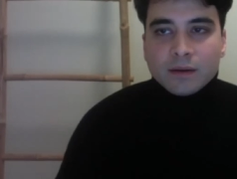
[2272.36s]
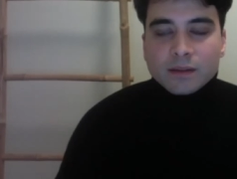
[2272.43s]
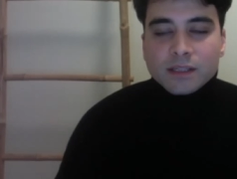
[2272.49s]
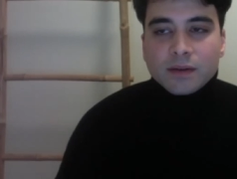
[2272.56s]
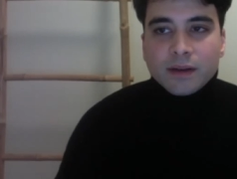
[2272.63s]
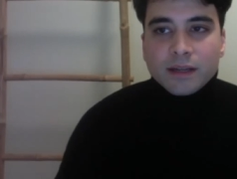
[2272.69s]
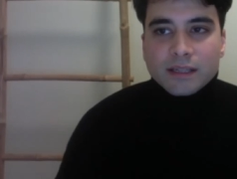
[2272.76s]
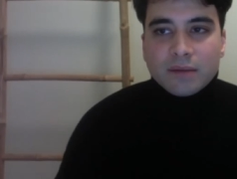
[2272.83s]
is a
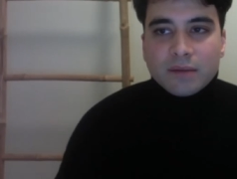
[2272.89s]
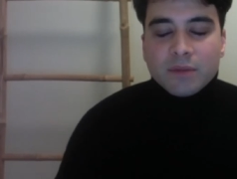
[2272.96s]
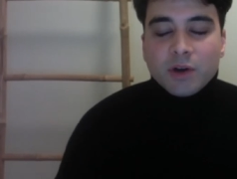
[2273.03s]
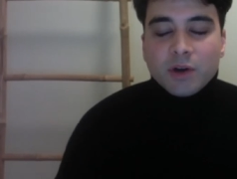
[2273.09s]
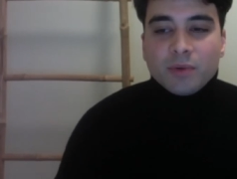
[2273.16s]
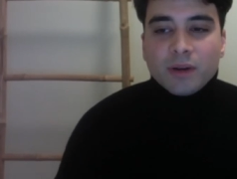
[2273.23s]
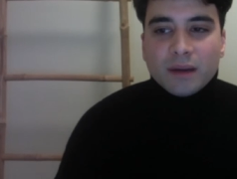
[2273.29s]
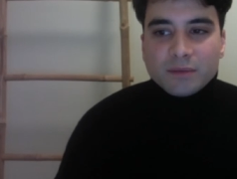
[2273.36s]
great time to
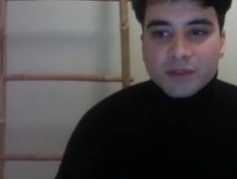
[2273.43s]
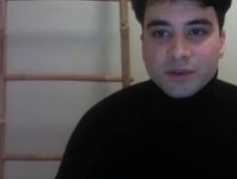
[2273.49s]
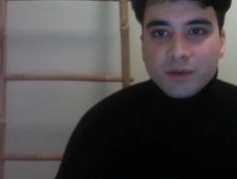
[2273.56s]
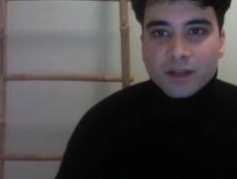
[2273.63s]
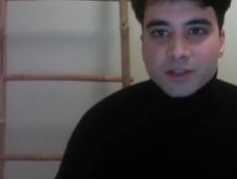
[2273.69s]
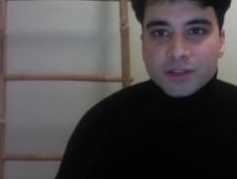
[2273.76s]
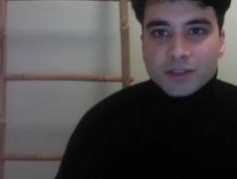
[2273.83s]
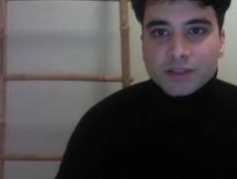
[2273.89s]
open up to
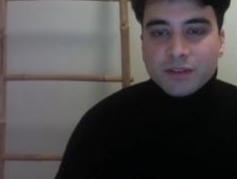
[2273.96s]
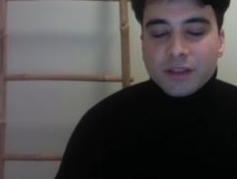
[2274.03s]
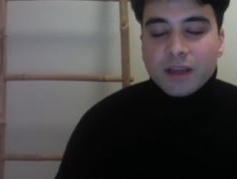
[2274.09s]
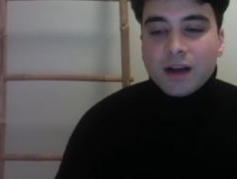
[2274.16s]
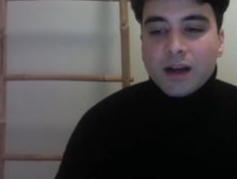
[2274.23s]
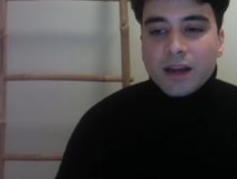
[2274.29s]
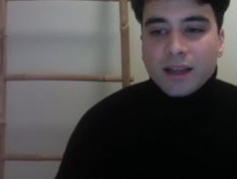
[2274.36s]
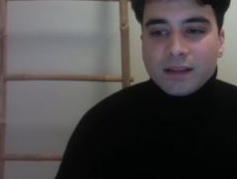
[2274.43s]
questions for the
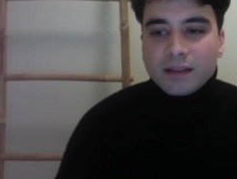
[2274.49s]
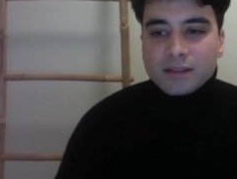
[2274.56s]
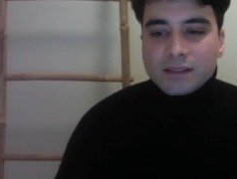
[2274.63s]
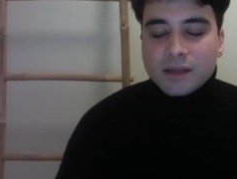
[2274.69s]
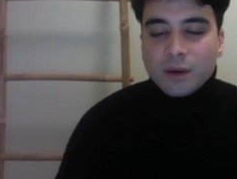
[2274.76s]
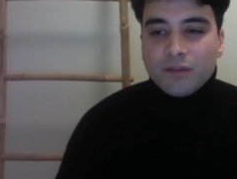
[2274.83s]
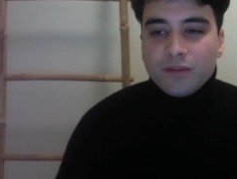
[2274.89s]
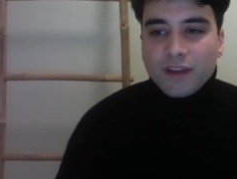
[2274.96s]
audience.
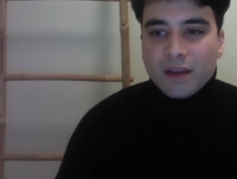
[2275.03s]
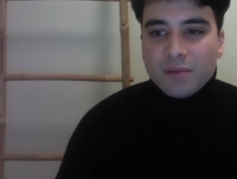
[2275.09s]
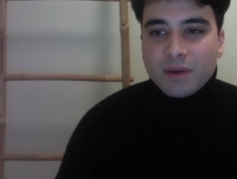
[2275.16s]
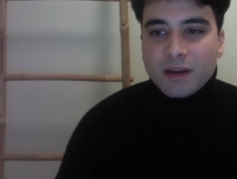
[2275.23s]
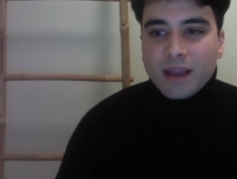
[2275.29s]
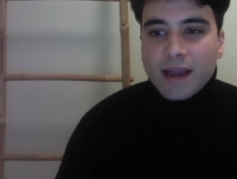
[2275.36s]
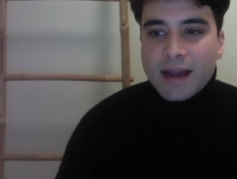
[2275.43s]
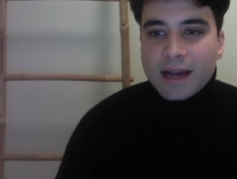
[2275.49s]
So if
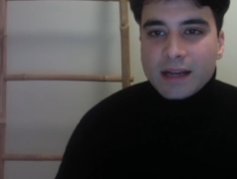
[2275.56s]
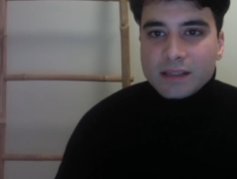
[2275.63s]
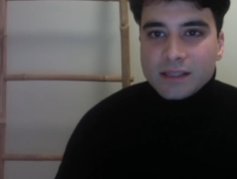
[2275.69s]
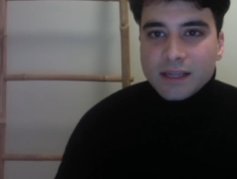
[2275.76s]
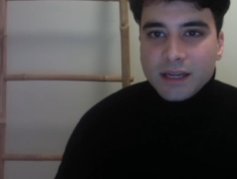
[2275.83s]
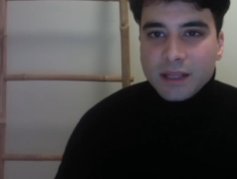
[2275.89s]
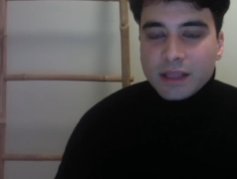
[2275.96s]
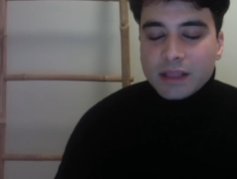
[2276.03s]
anybody has
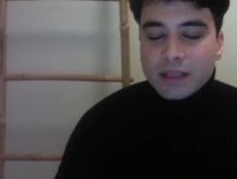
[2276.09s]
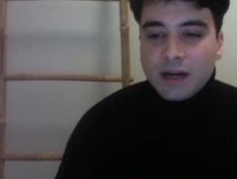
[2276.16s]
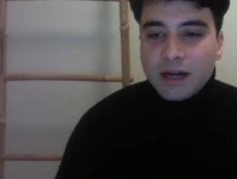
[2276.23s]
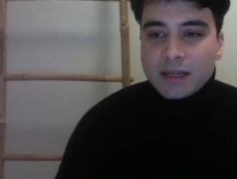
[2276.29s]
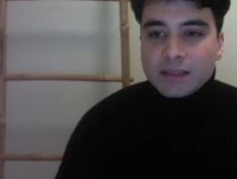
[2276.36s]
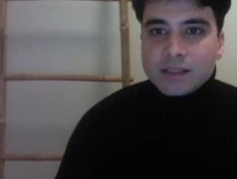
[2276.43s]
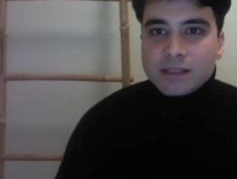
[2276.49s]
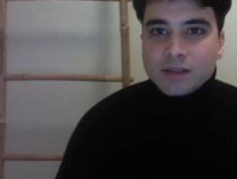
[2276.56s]
any
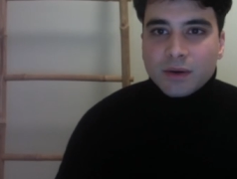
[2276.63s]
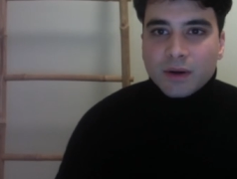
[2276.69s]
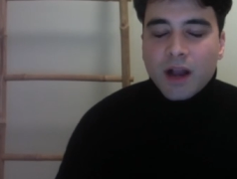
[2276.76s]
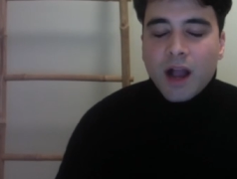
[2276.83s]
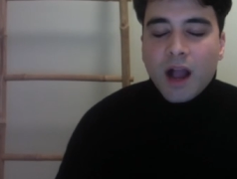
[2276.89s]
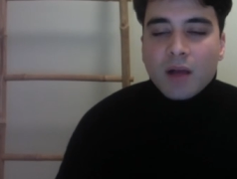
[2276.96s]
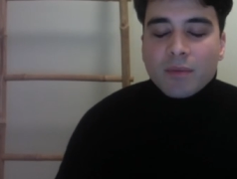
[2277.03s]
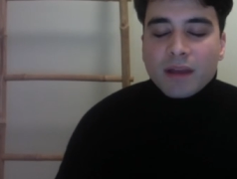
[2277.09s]
thoughts or
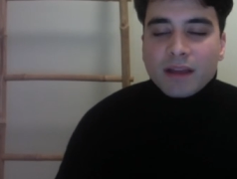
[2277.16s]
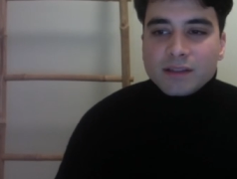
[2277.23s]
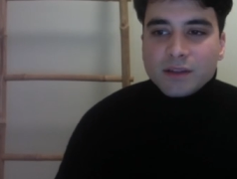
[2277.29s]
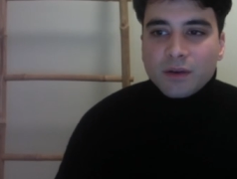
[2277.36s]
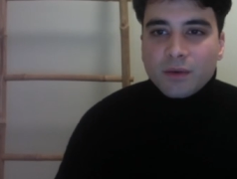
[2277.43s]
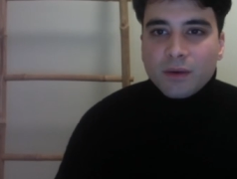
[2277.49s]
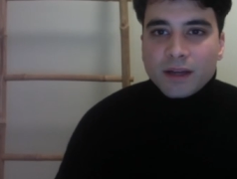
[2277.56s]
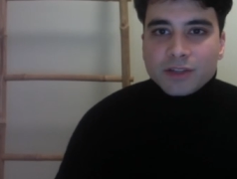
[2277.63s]
comments or
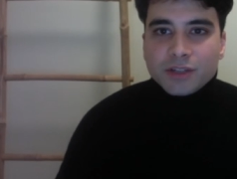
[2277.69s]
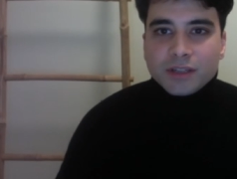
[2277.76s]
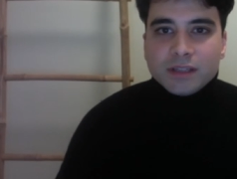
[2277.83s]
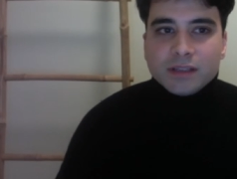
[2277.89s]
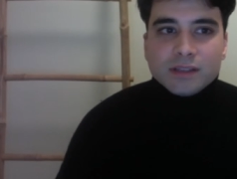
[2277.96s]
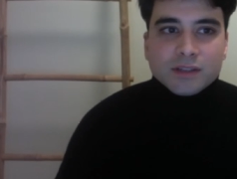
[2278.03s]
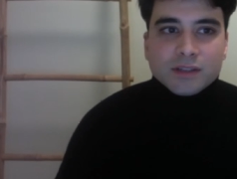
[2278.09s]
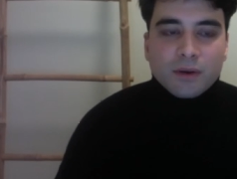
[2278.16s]

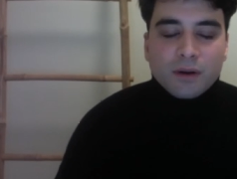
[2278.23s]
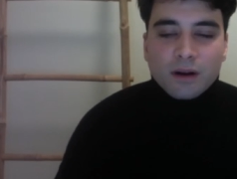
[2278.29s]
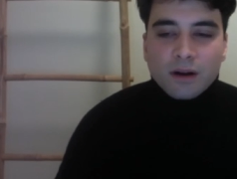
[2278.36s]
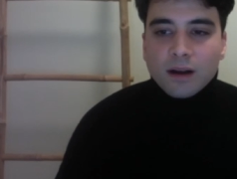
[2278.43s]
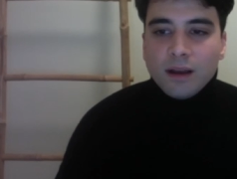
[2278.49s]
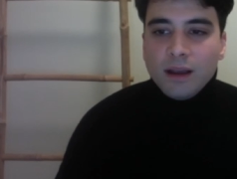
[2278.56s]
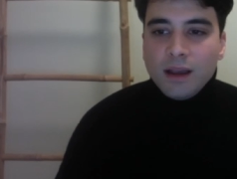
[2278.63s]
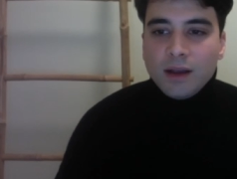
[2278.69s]
questions
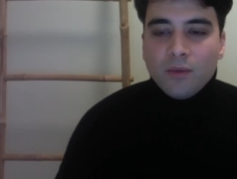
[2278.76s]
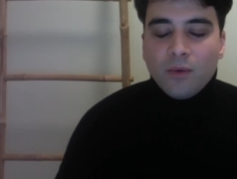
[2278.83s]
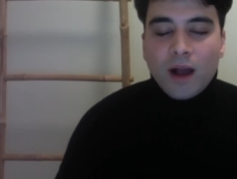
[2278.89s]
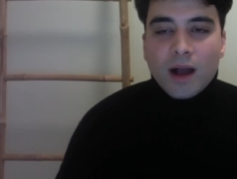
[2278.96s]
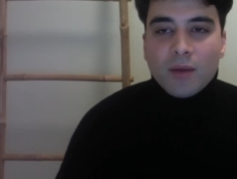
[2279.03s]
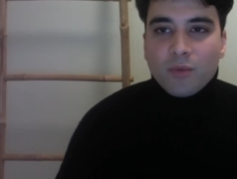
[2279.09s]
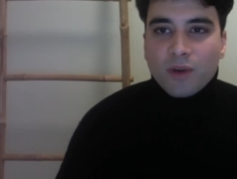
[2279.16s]
or Um,